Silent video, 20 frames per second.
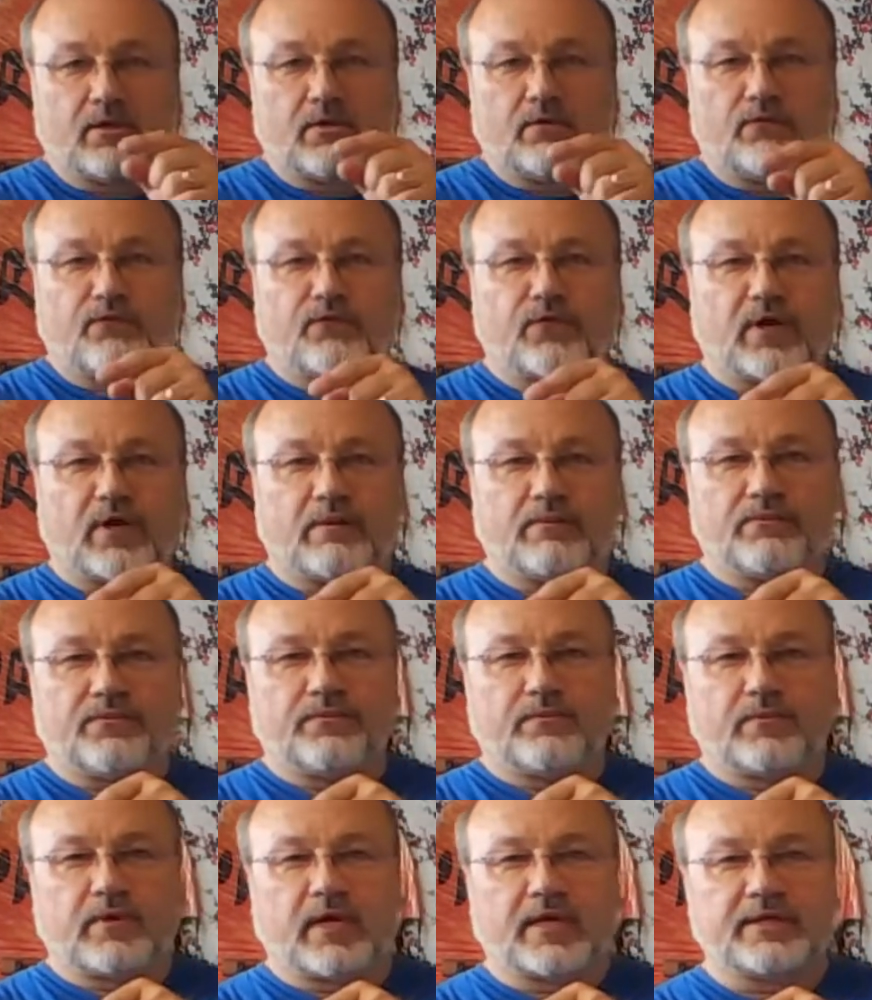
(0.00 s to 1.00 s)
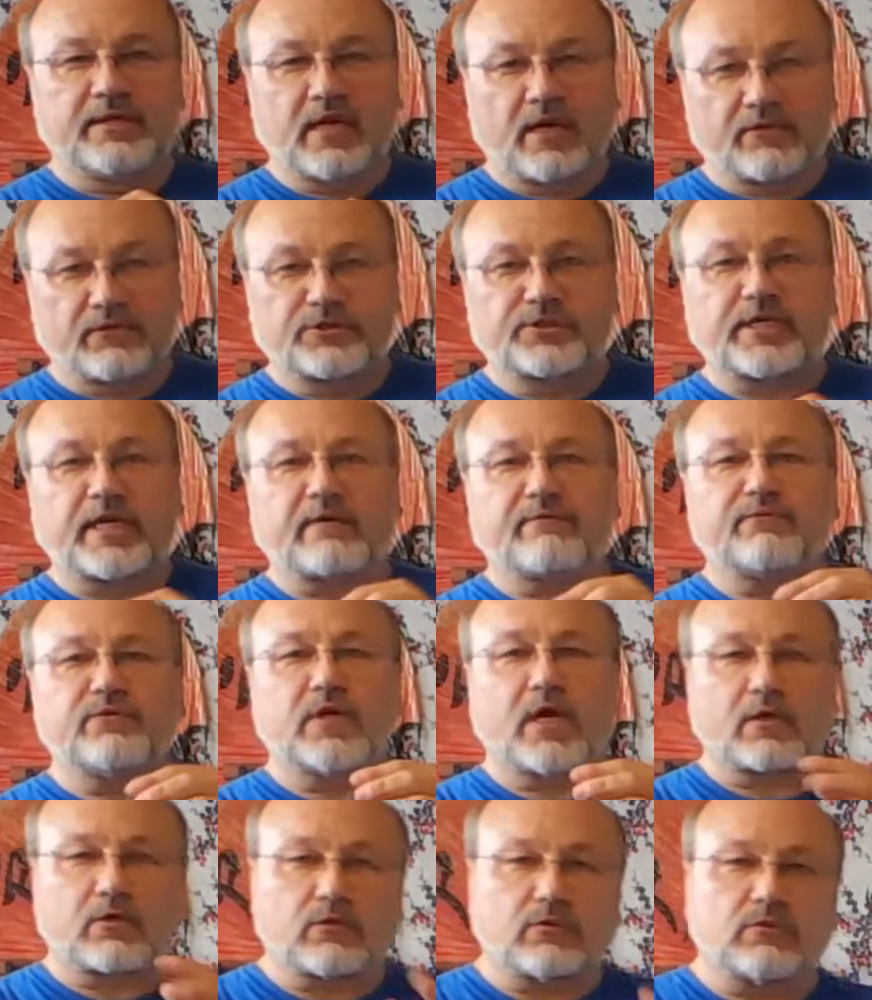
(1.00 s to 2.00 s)
from another set of
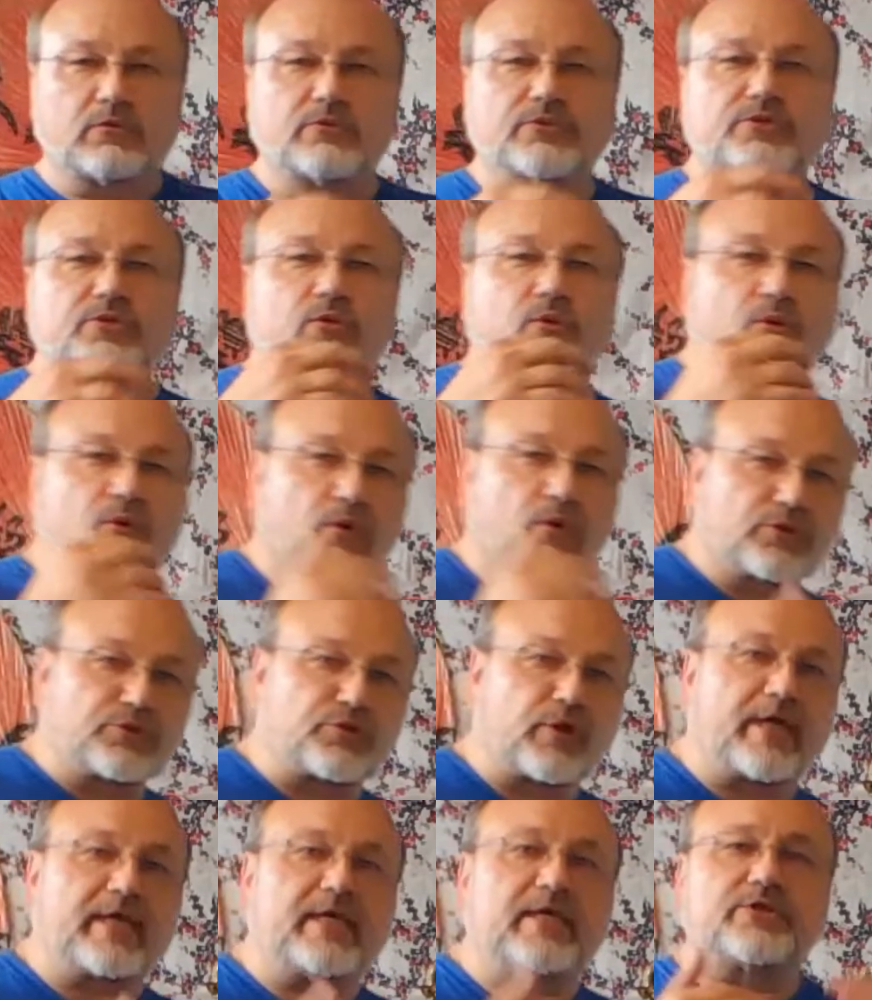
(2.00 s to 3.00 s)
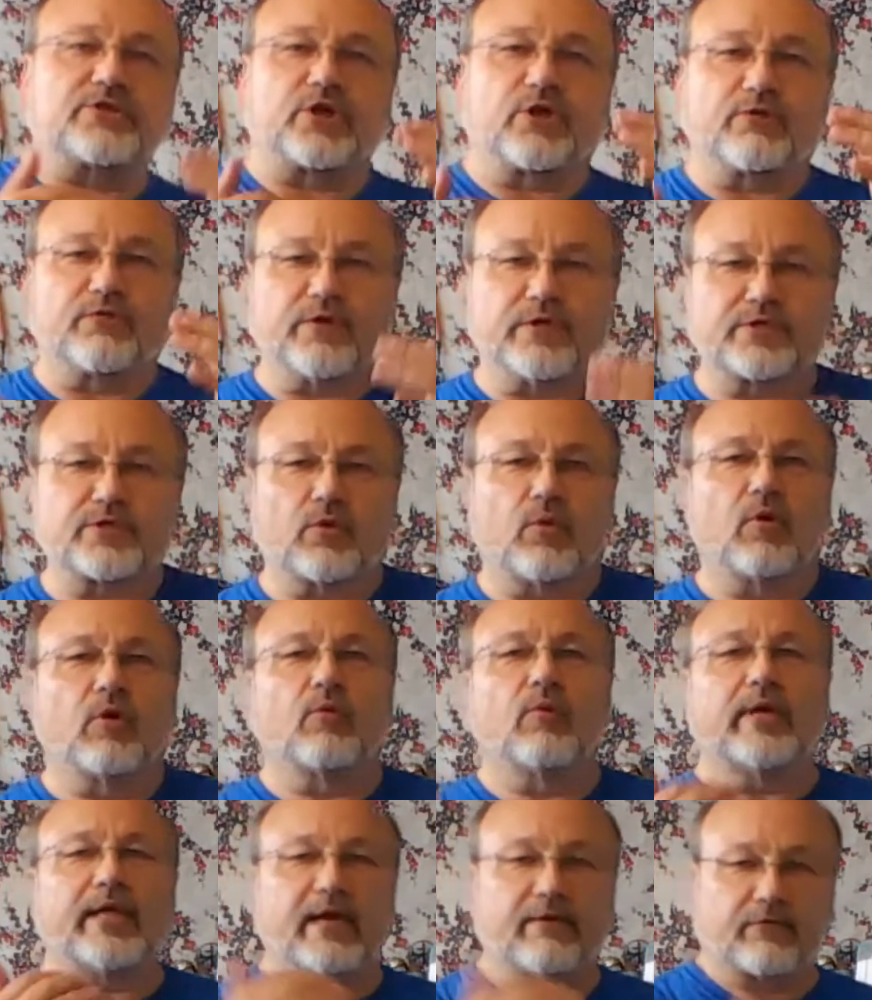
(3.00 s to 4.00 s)
knuckles or striking surface or
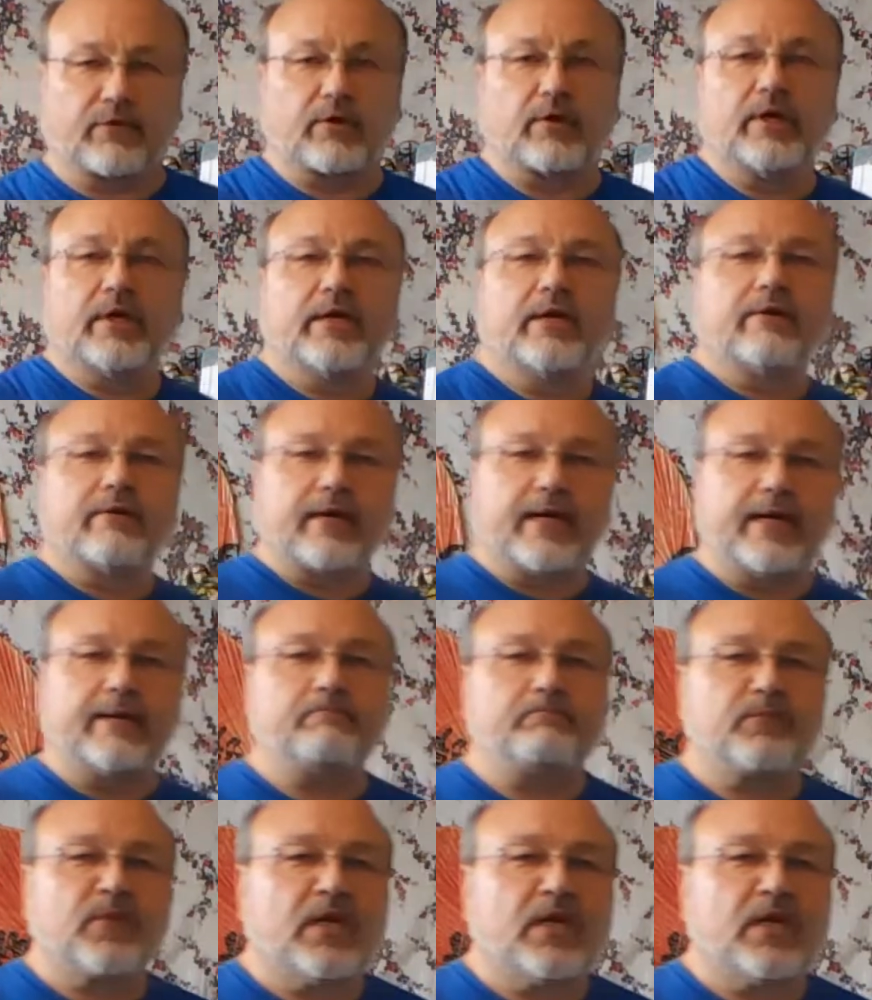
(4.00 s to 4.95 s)
whatever, right?